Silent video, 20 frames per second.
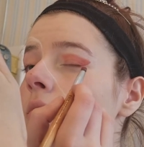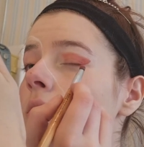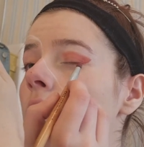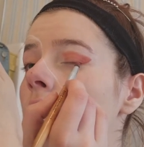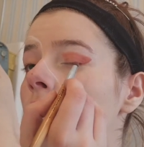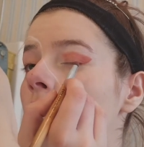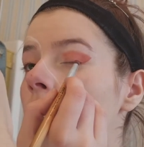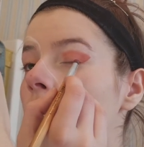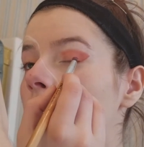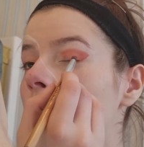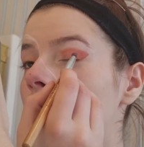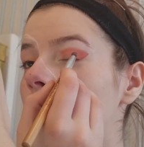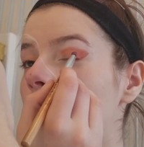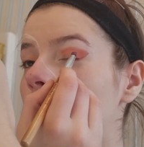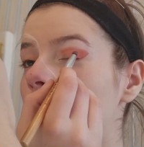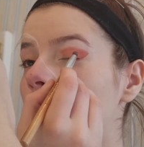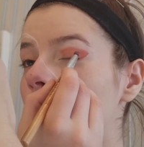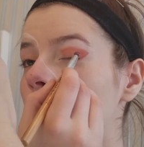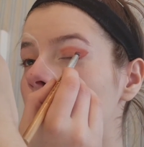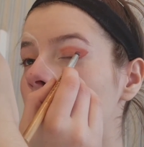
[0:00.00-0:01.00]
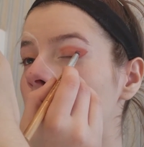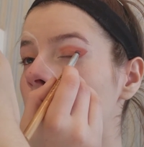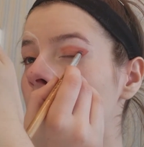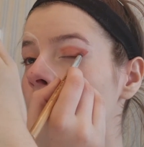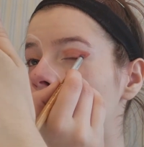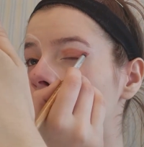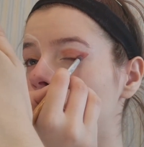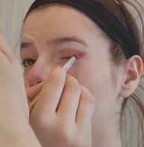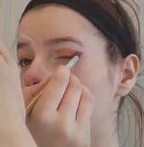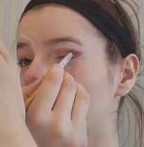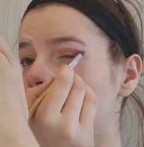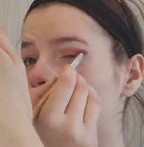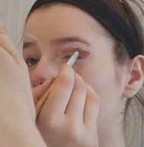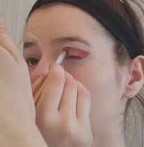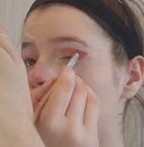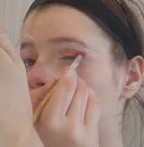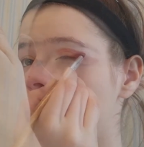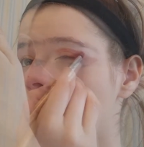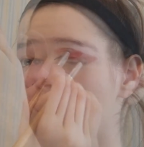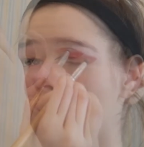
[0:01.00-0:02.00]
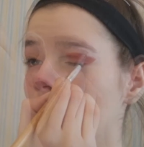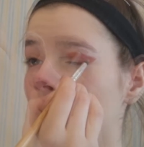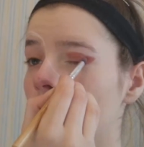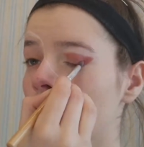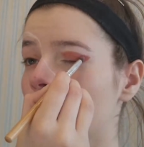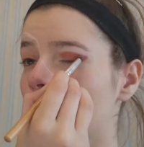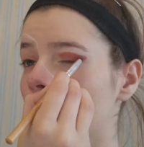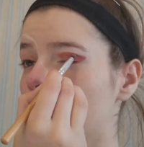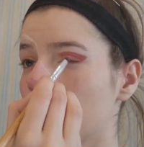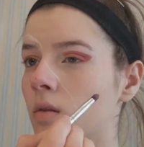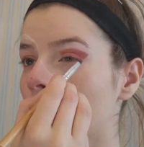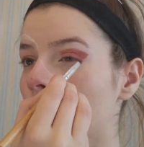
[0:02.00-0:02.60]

of the V. Then I bring this color to the